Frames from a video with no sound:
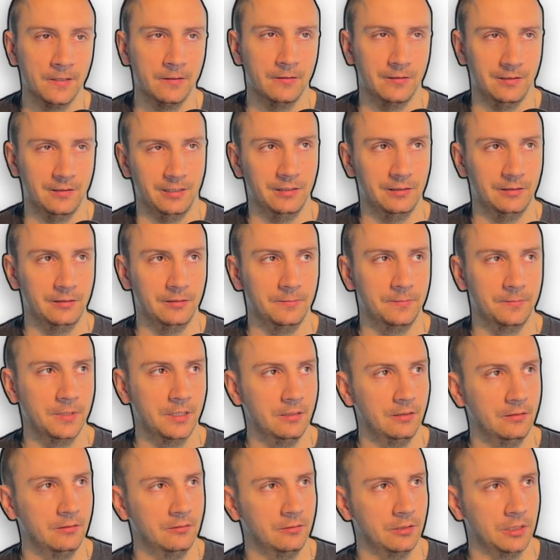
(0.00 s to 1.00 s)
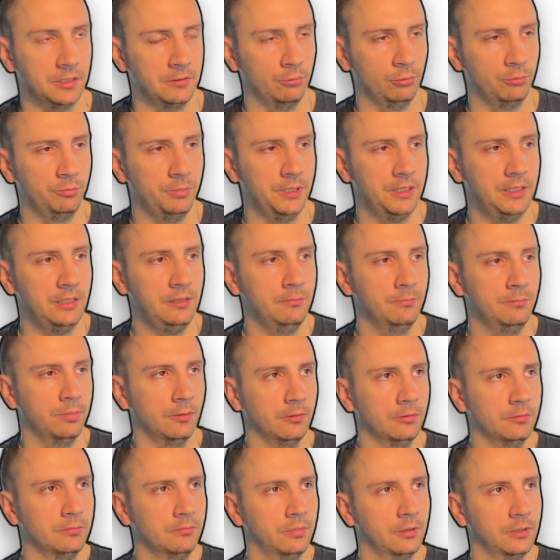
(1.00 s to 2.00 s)
Right? This would be
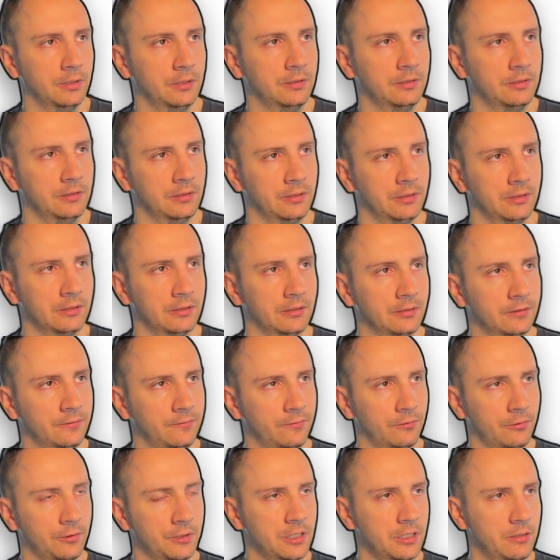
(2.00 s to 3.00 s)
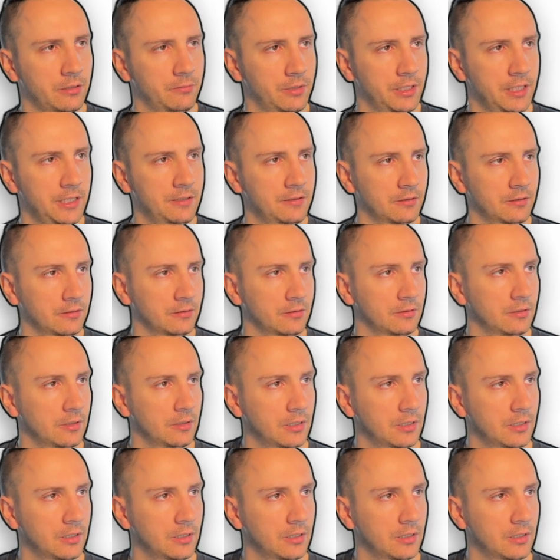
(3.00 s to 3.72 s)
simple, but for some reason